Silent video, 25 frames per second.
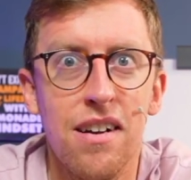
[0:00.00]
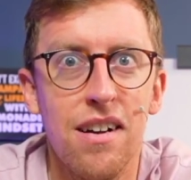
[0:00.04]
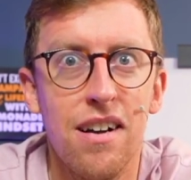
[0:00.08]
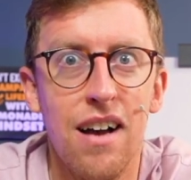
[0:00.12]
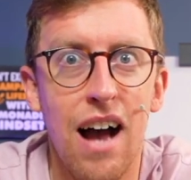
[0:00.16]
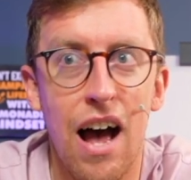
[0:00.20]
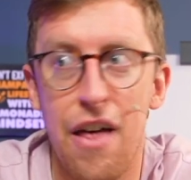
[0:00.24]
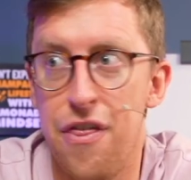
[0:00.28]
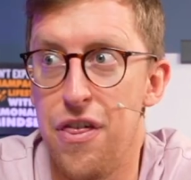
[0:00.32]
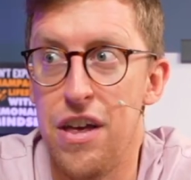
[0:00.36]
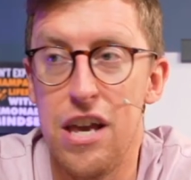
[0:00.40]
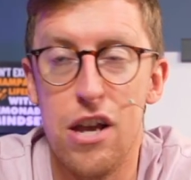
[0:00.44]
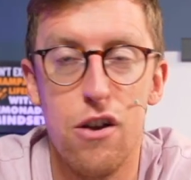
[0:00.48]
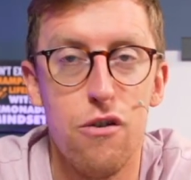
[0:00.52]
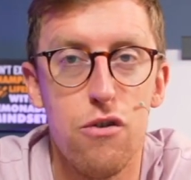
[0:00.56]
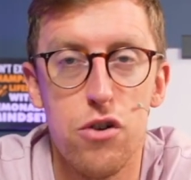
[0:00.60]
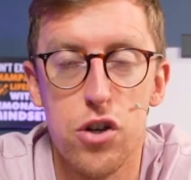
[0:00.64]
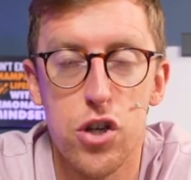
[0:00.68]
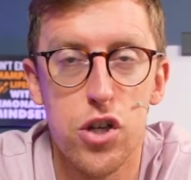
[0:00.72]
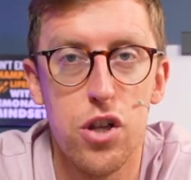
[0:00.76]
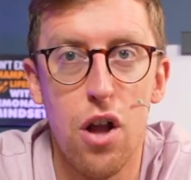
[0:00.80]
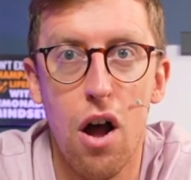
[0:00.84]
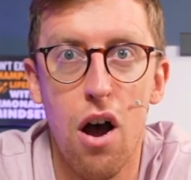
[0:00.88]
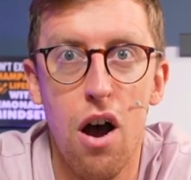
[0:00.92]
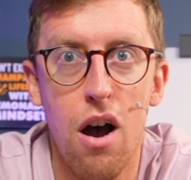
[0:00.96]
I think you're a
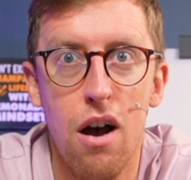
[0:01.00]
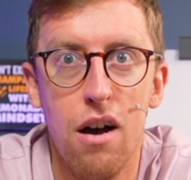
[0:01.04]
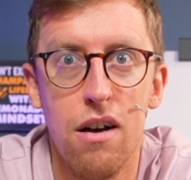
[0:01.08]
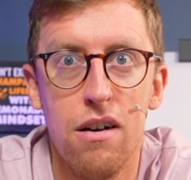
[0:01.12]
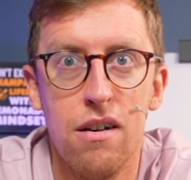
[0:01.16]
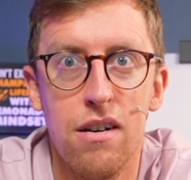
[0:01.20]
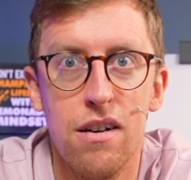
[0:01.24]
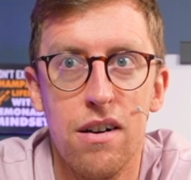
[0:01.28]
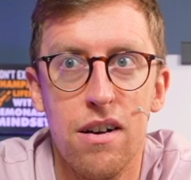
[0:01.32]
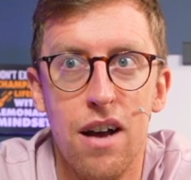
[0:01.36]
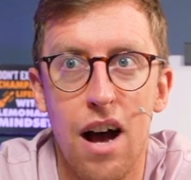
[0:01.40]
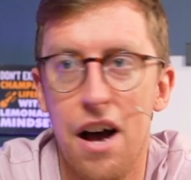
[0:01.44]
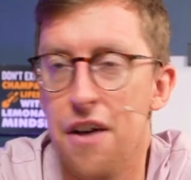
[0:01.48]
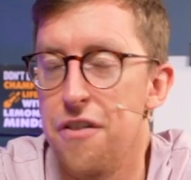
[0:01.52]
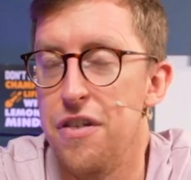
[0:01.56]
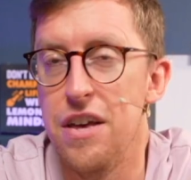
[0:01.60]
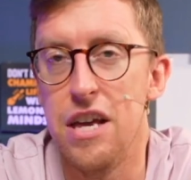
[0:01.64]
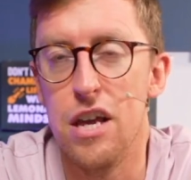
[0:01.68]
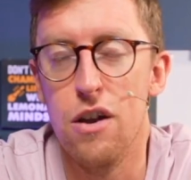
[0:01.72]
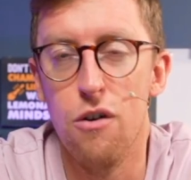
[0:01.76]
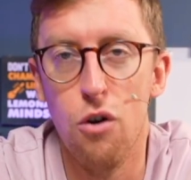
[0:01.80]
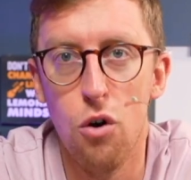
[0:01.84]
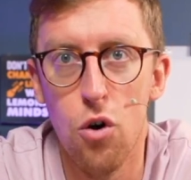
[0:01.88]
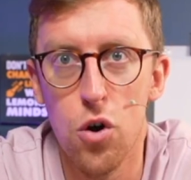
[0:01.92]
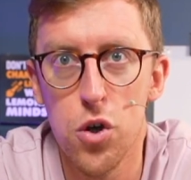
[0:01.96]
star. I think
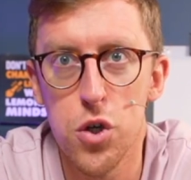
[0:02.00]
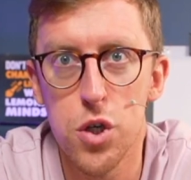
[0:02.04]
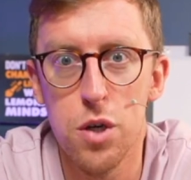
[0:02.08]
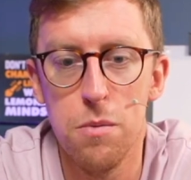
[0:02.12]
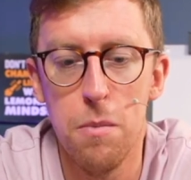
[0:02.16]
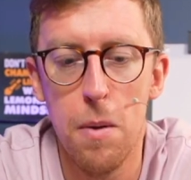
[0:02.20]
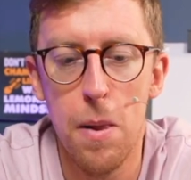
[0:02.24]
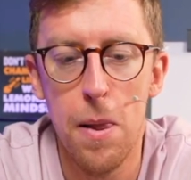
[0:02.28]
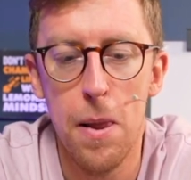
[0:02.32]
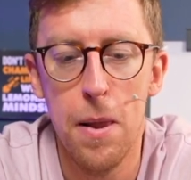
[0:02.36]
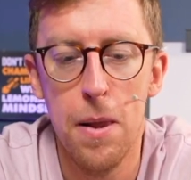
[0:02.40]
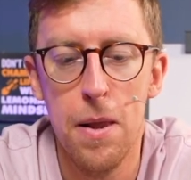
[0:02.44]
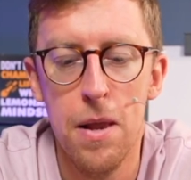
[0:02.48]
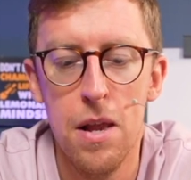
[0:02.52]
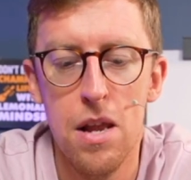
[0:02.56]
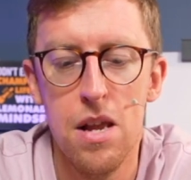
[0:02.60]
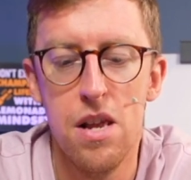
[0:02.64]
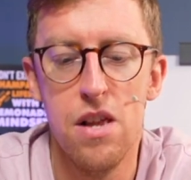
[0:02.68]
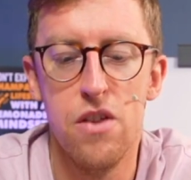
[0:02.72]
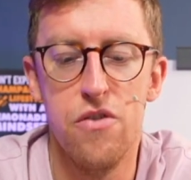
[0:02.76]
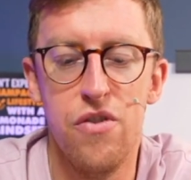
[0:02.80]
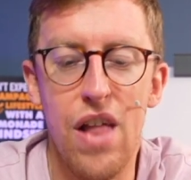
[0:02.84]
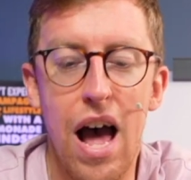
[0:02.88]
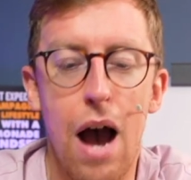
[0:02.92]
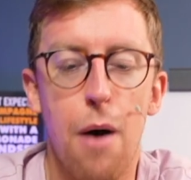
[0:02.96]
you're awesome.
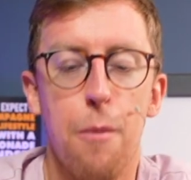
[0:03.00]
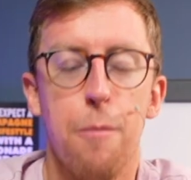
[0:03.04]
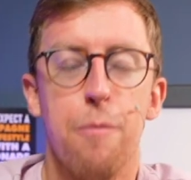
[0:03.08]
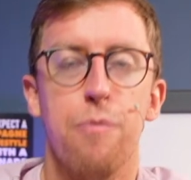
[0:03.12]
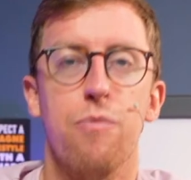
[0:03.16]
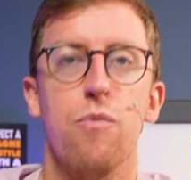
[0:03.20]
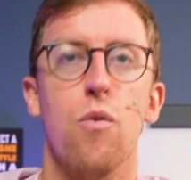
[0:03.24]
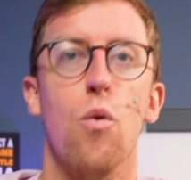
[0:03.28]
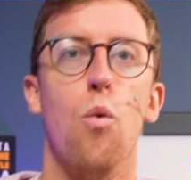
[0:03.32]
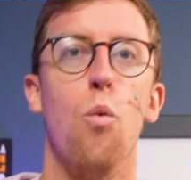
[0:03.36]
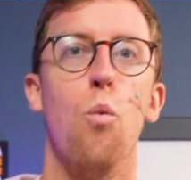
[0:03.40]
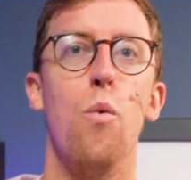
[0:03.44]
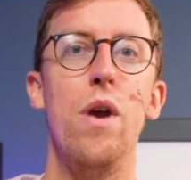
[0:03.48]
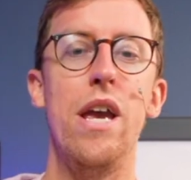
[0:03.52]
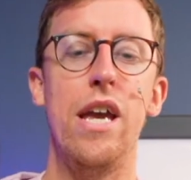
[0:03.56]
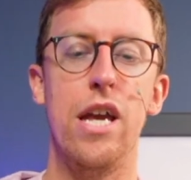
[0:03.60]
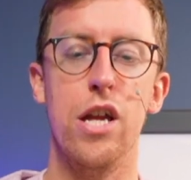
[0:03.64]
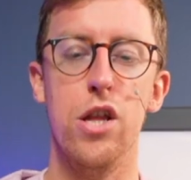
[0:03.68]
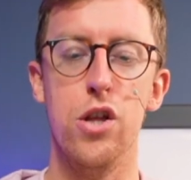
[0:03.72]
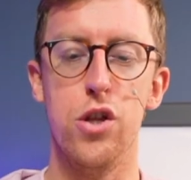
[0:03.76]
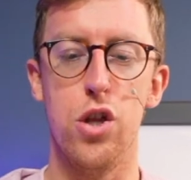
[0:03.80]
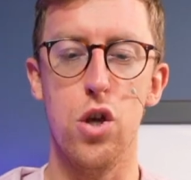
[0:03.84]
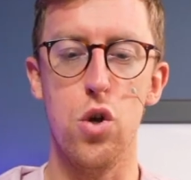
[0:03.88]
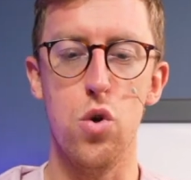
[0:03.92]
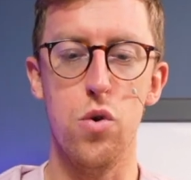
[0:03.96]
Now, we can
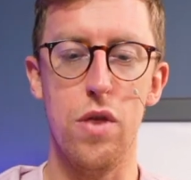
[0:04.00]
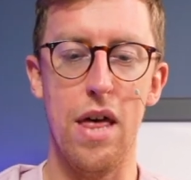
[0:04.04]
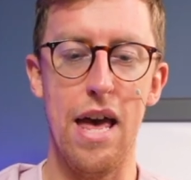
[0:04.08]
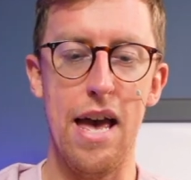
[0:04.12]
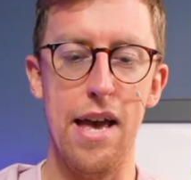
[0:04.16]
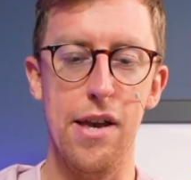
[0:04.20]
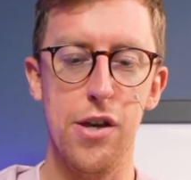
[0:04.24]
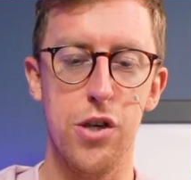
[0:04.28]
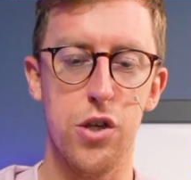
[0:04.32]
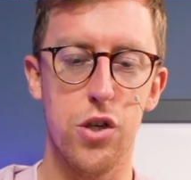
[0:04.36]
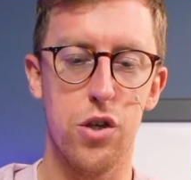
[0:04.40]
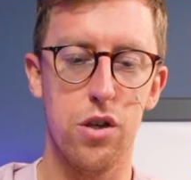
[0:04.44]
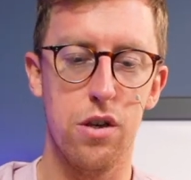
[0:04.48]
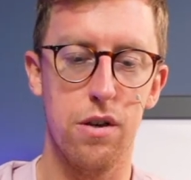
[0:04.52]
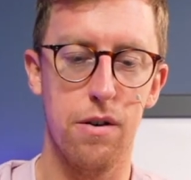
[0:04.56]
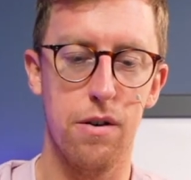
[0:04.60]
do this.